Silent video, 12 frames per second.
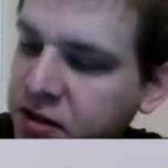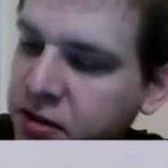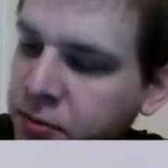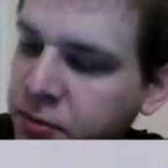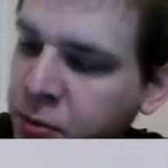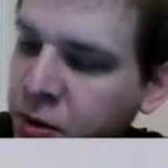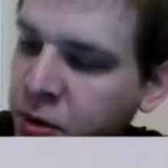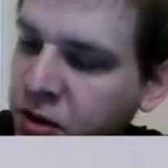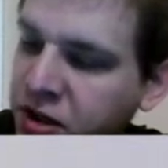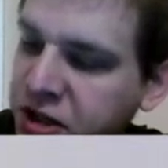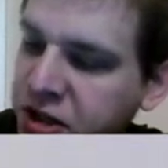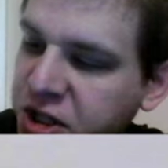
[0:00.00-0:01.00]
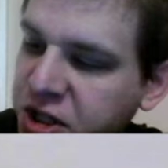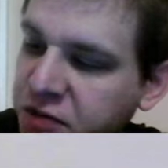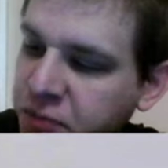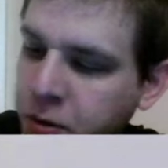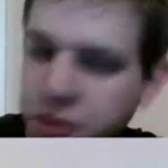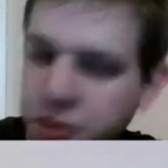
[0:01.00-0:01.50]
we want to look at
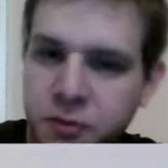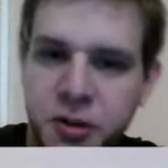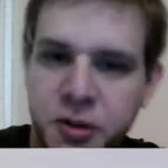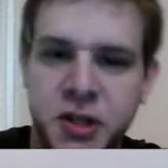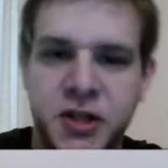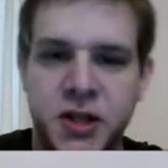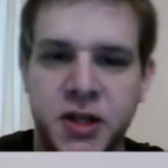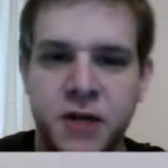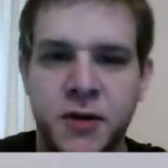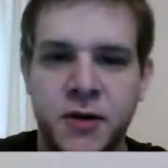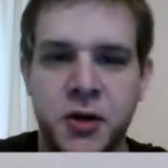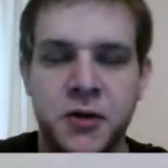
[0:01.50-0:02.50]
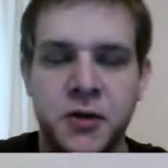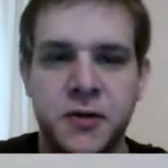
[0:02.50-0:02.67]
G4, which is the set of all